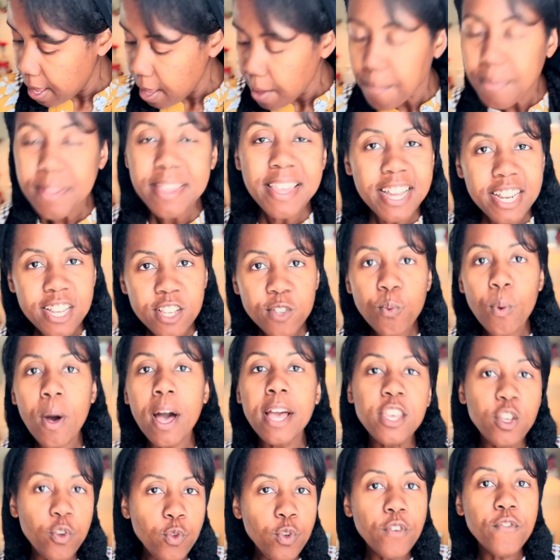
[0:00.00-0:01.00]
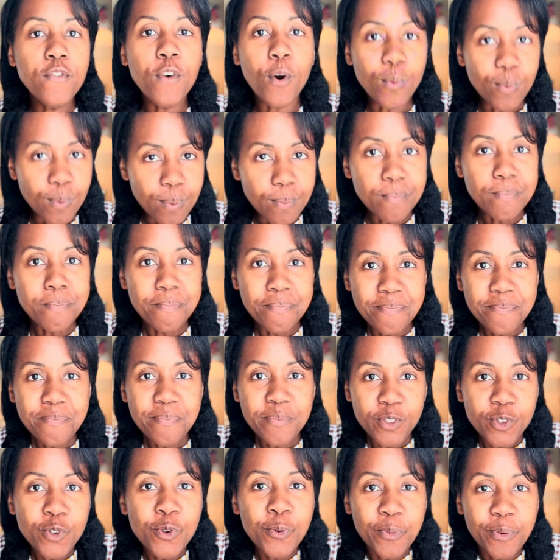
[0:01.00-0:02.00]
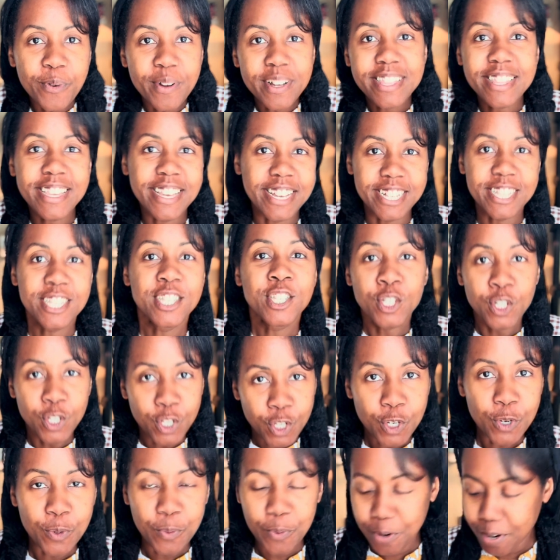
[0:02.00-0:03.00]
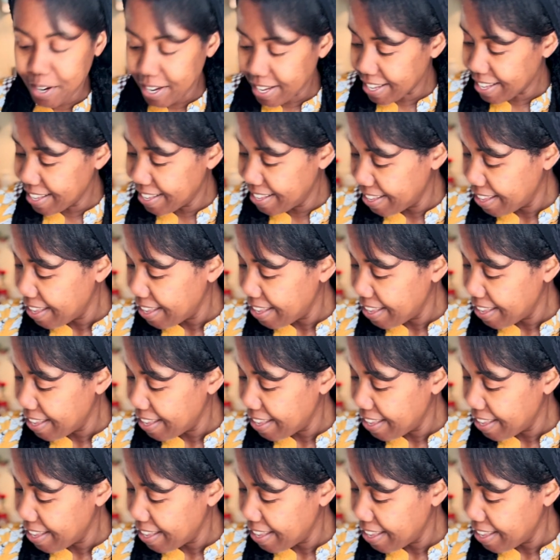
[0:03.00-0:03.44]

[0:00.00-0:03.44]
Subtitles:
But that is why you devote turmeric things to turmeric.